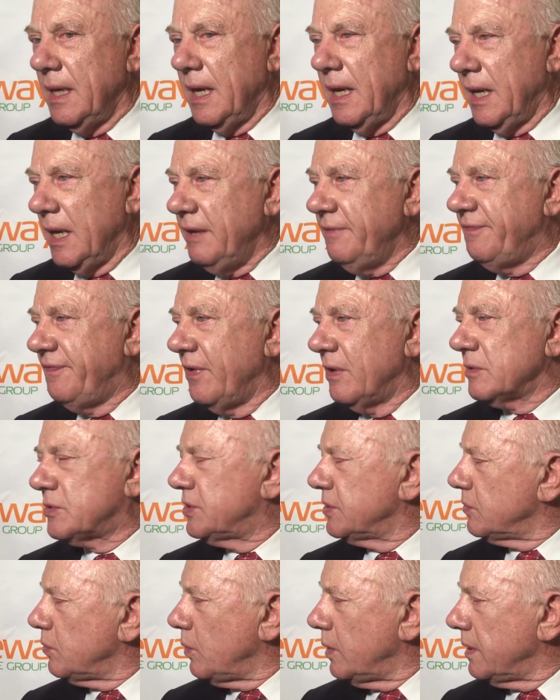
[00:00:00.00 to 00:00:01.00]
And he
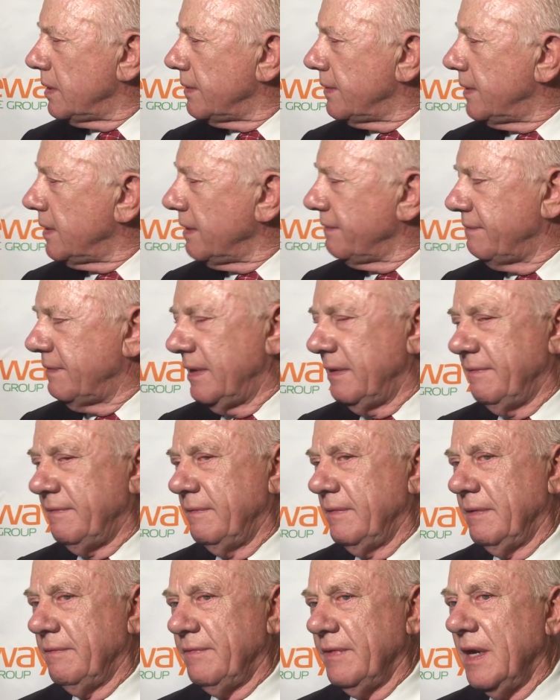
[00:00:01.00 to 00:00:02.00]
functioned well there.
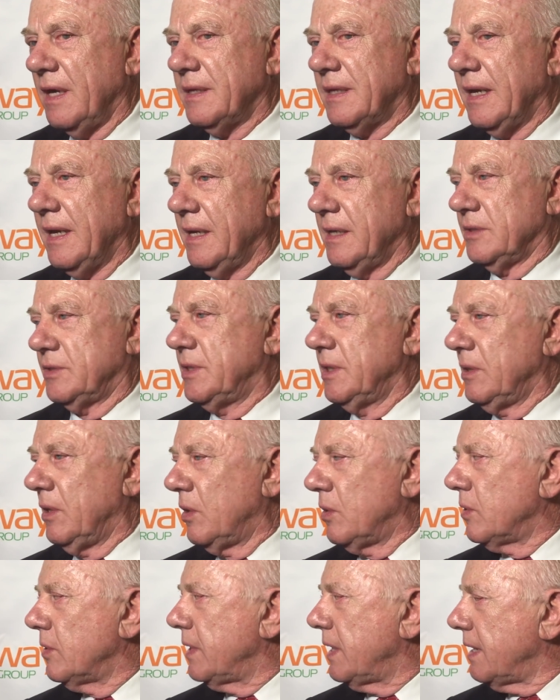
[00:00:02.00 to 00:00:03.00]
If nothing else, he
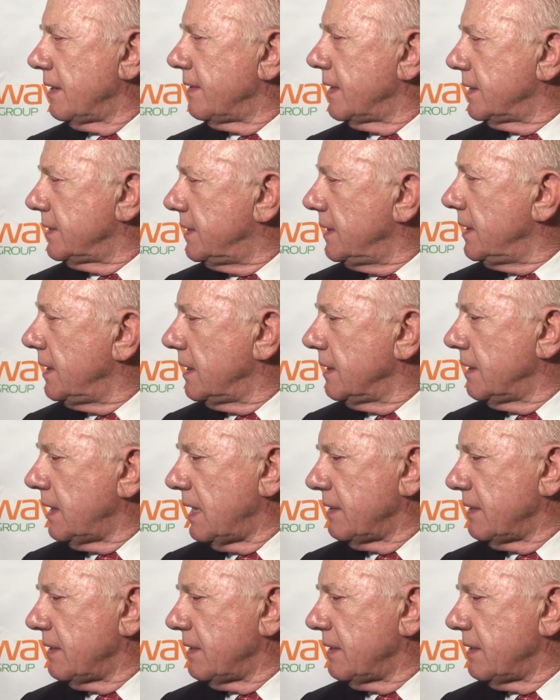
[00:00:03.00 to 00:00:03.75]
learned how they did it.